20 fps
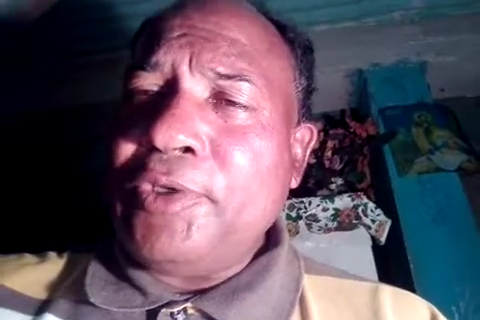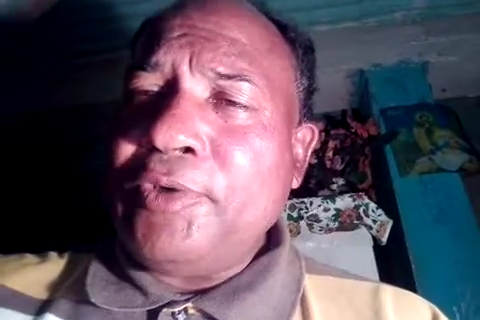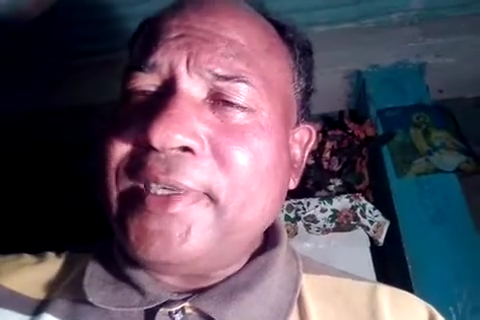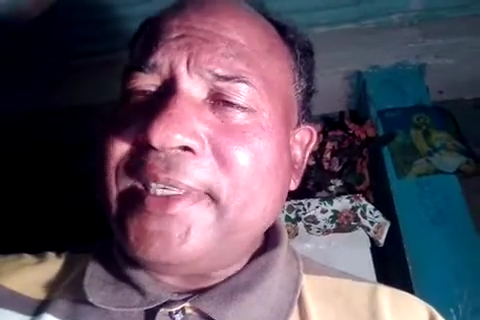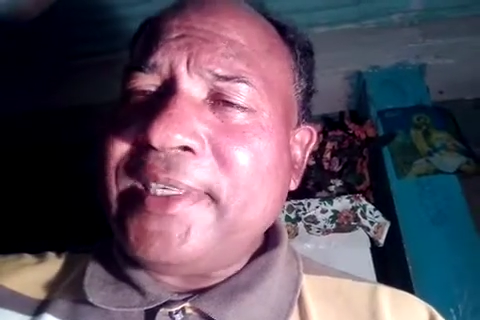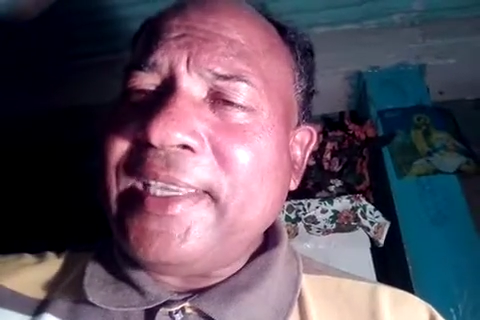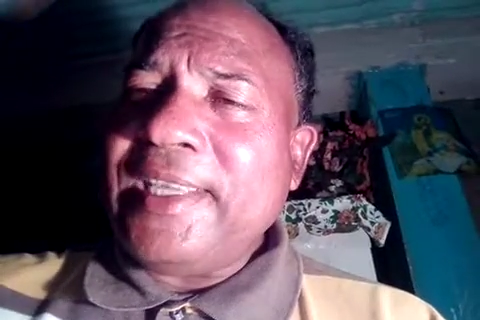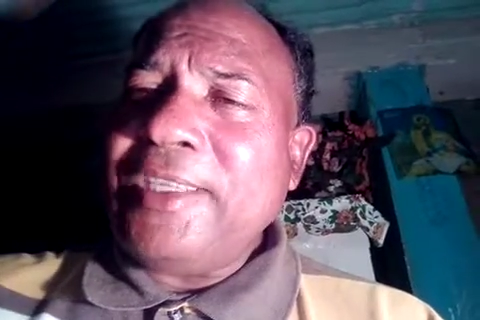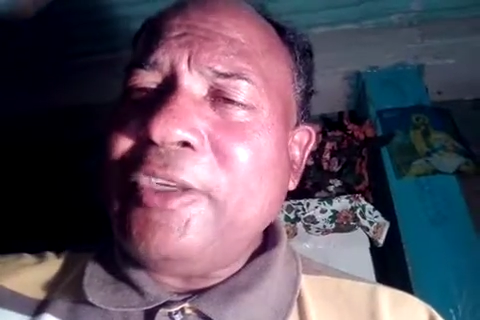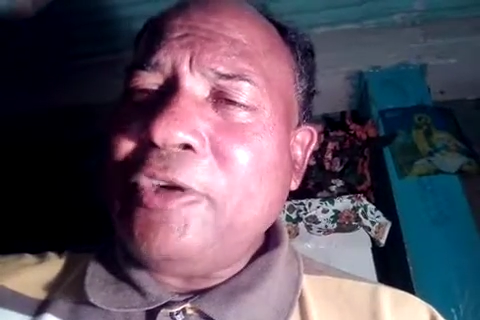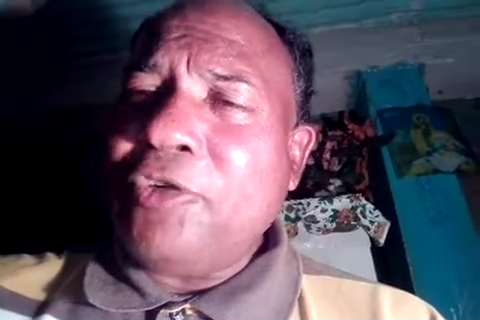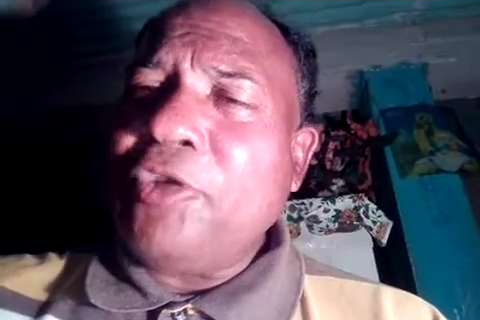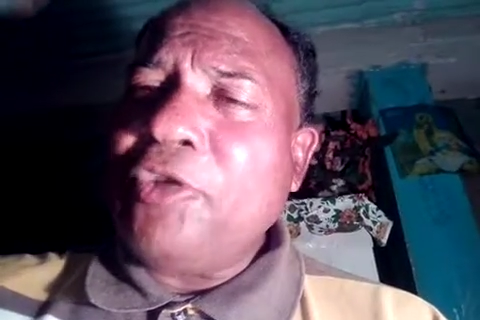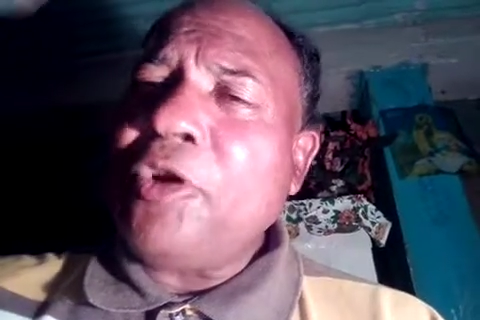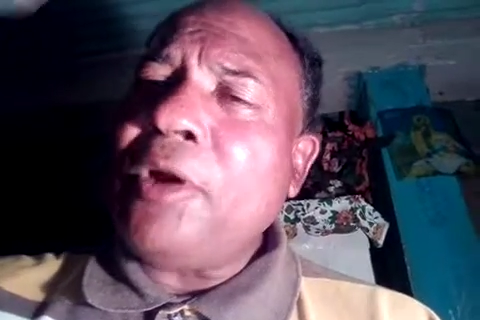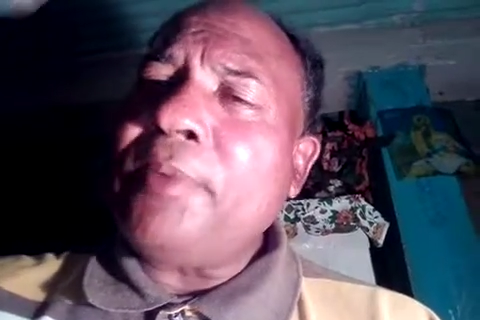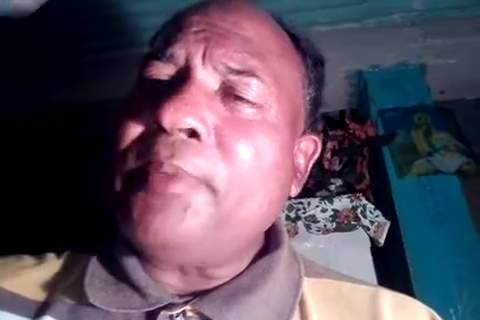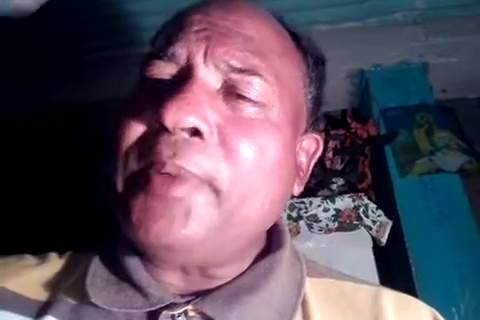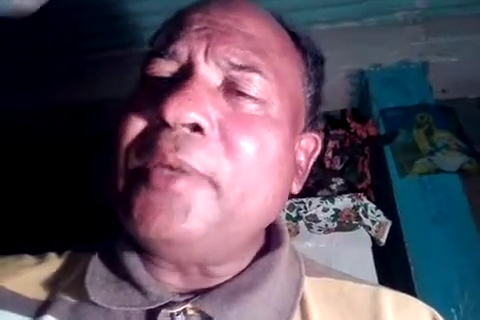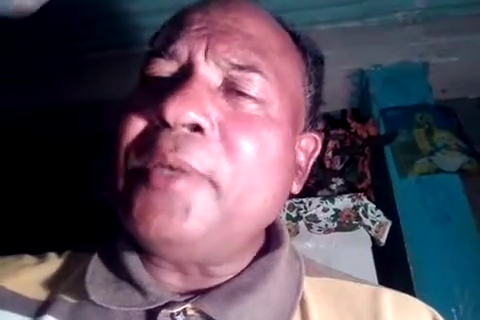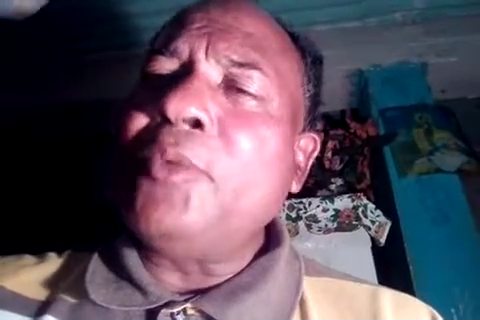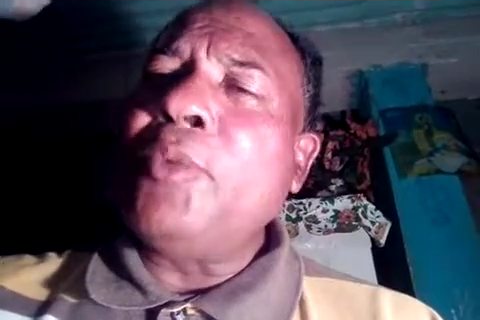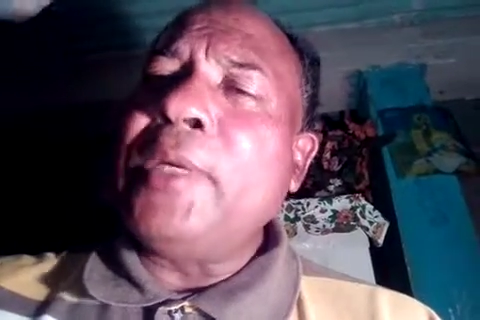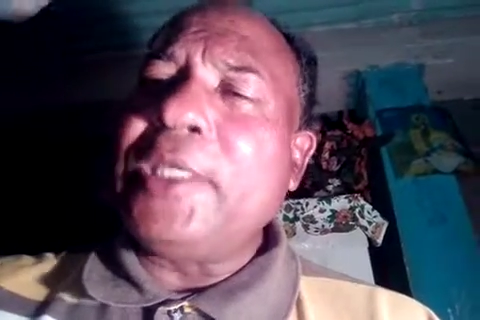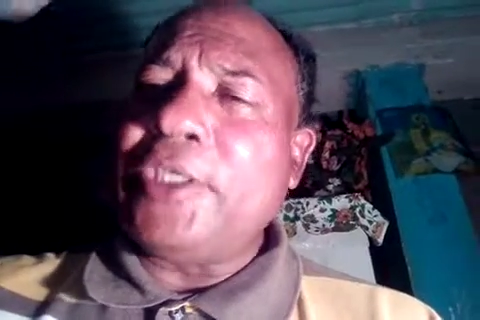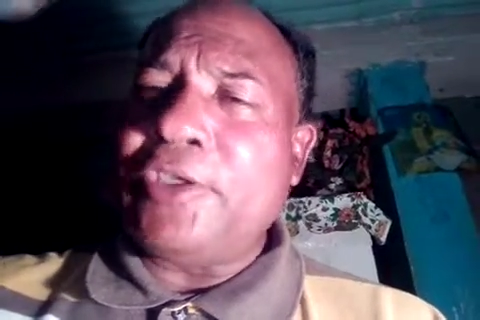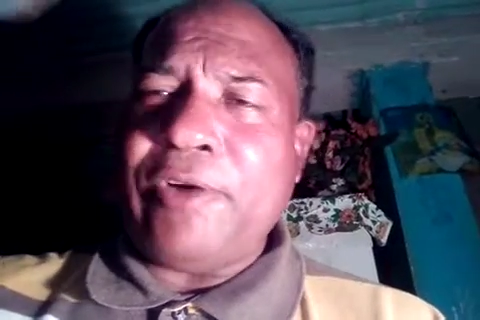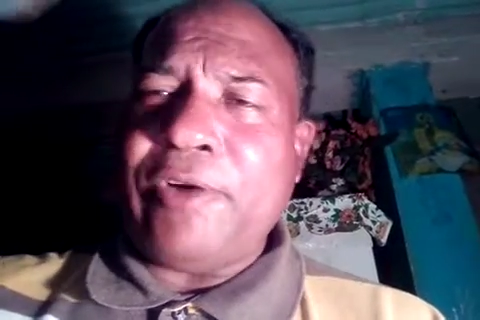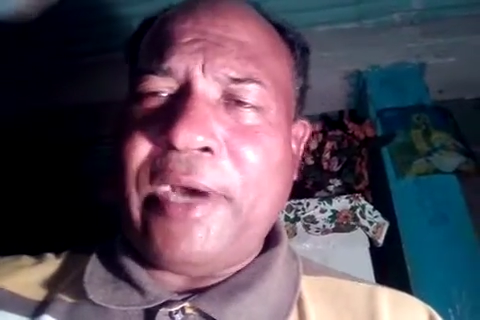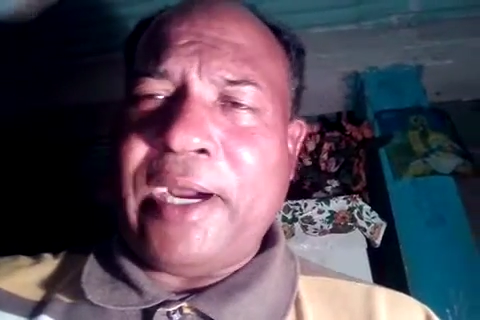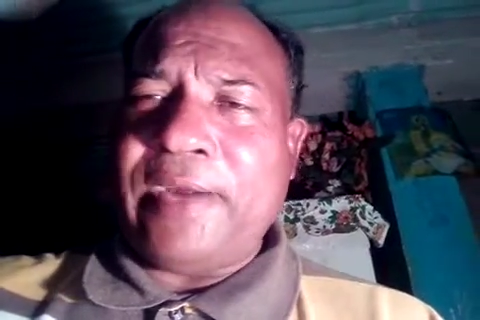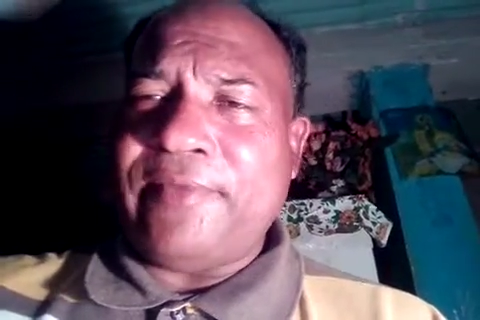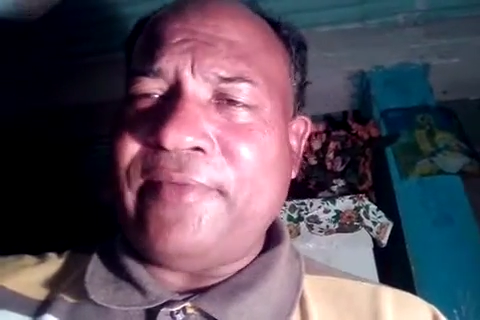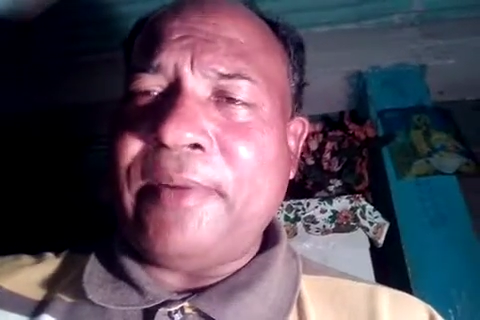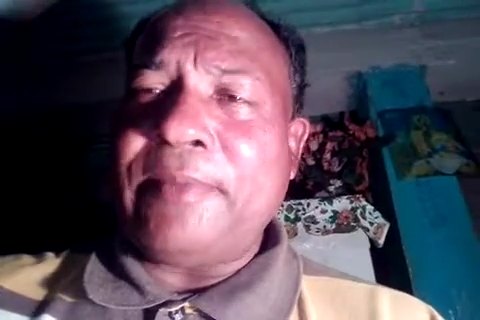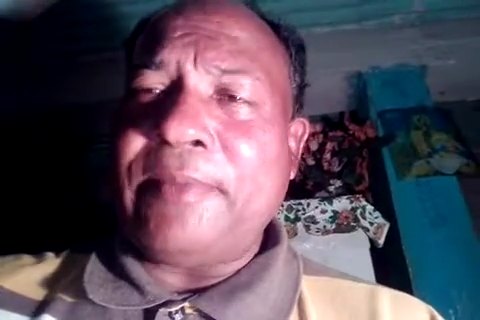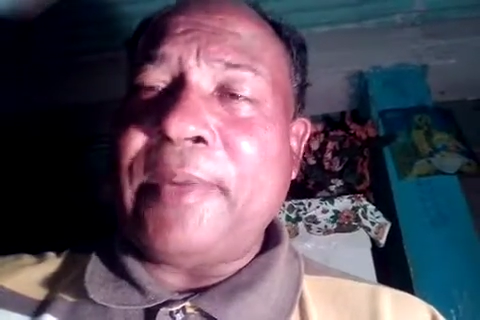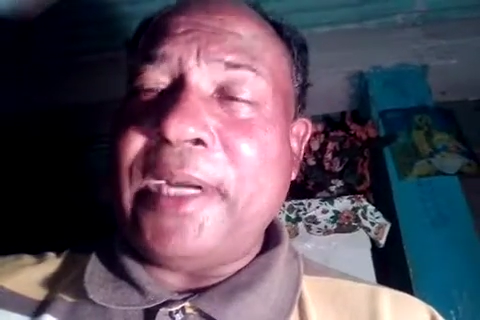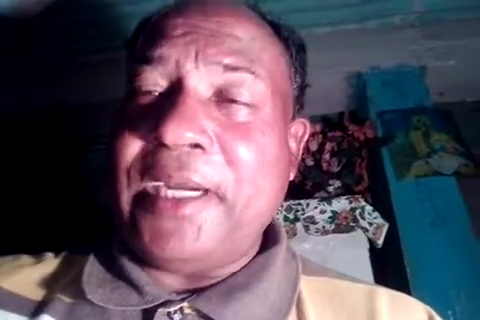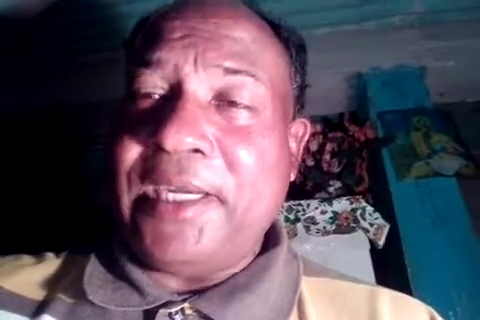you said you grew up in witchcraft
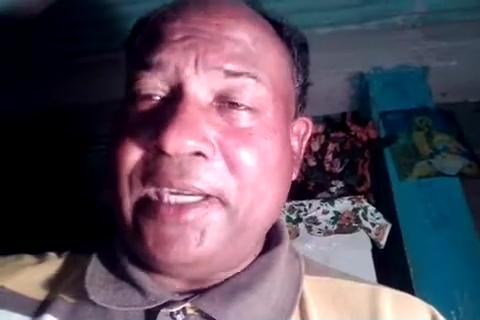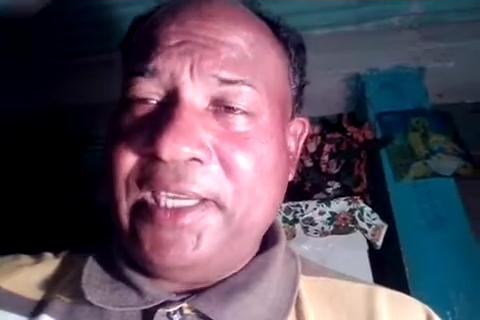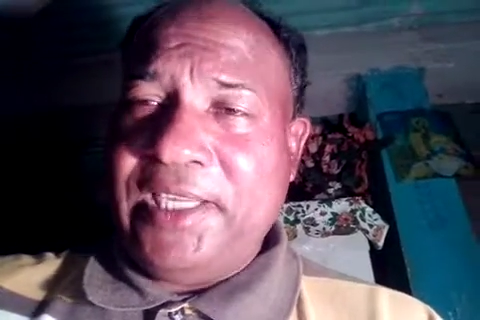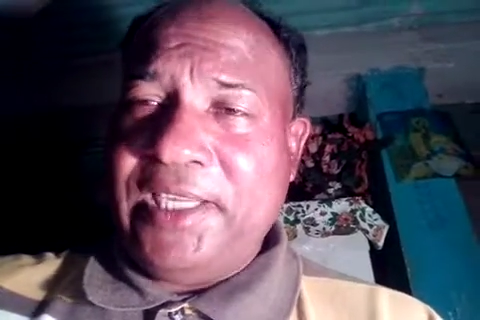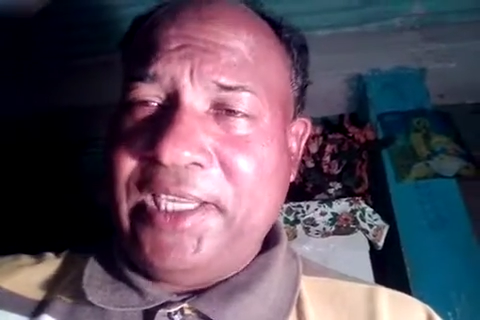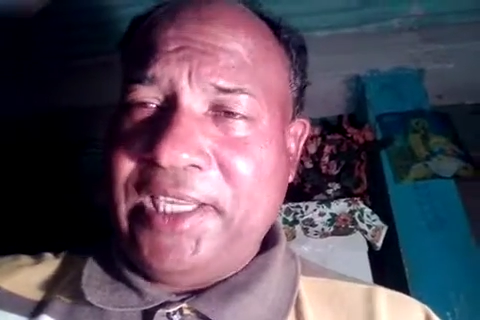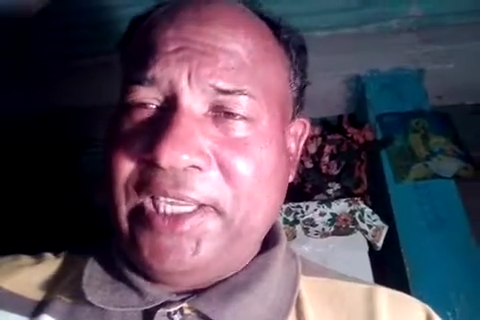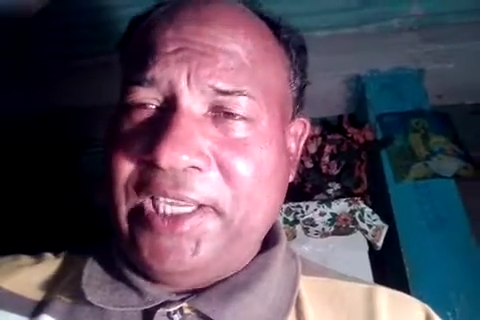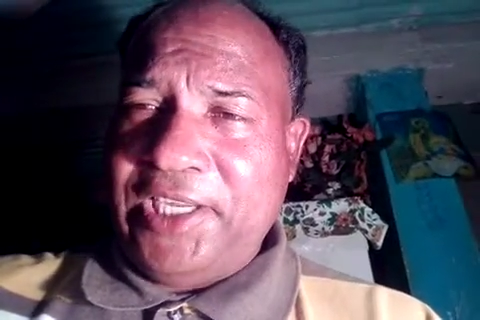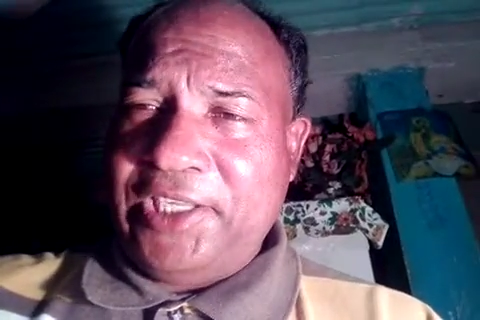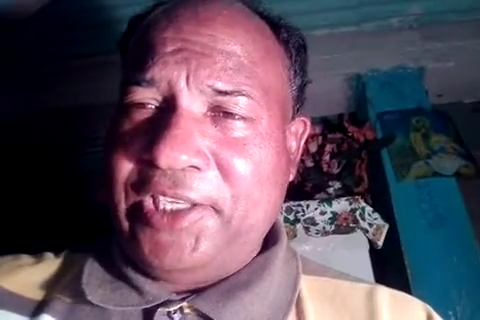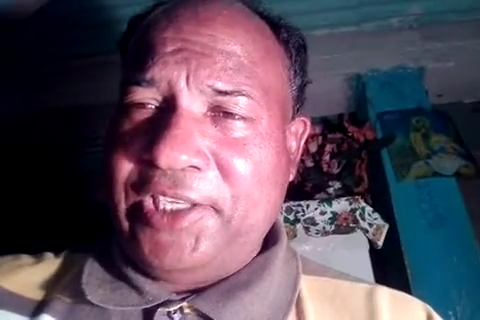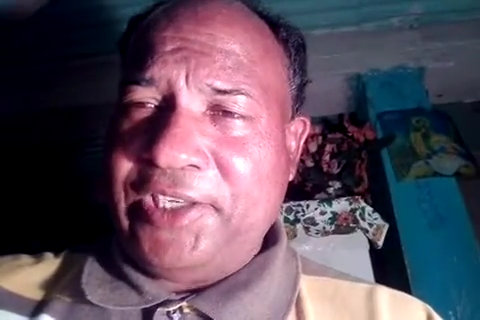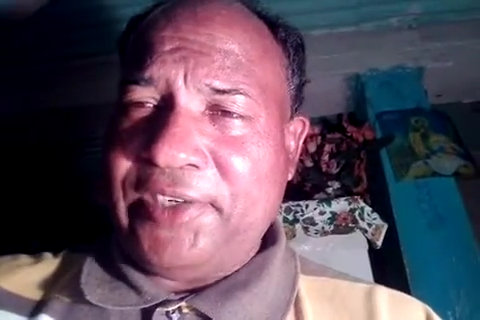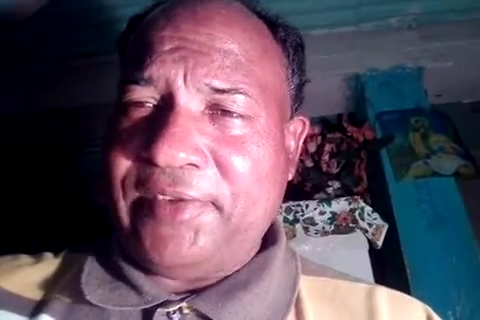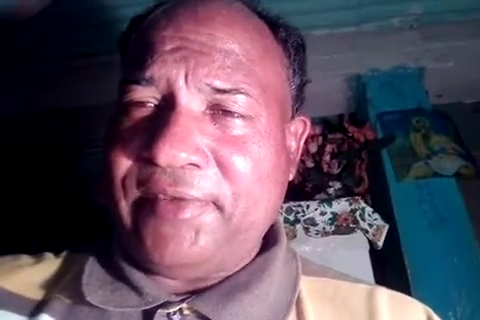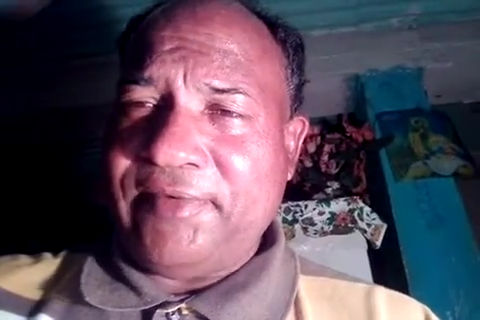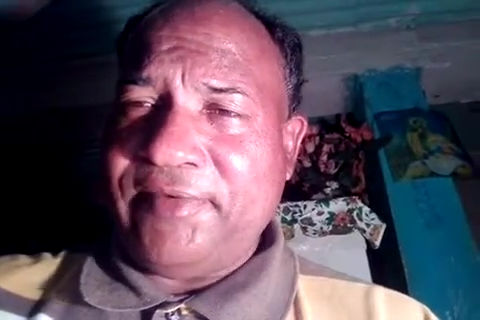from an early age,